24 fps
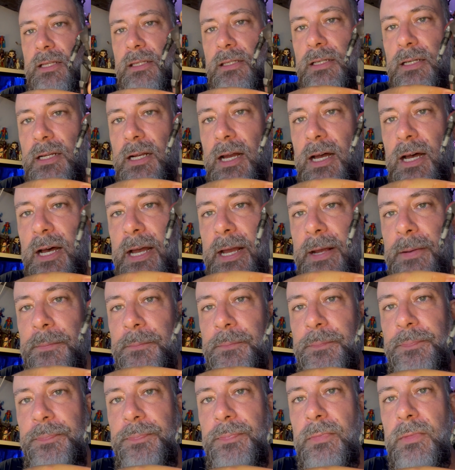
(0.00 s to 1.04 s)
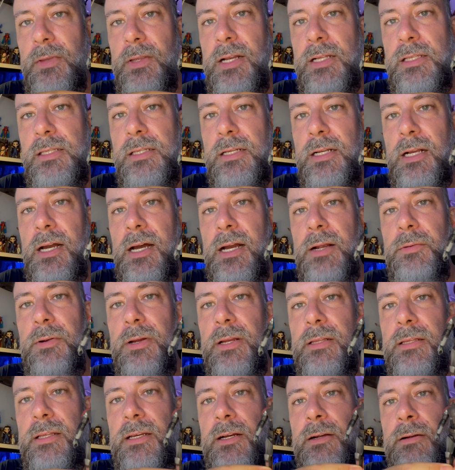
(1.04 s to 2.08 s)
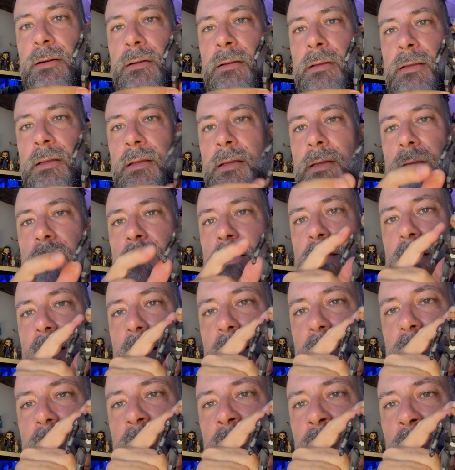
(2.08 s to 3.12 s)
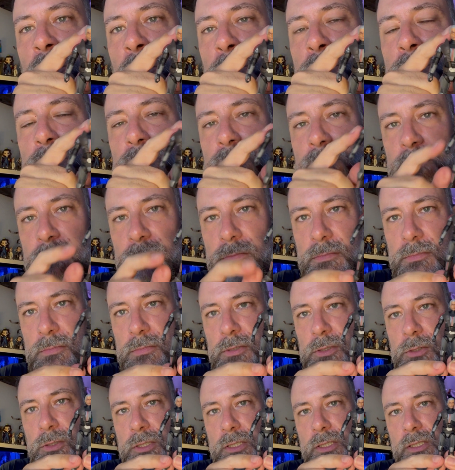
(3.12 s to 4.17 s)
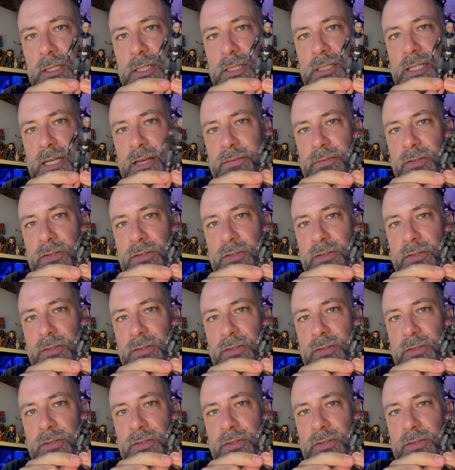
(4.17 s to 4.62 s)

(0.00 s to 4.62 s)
the guy right there. Head sculpt looks like David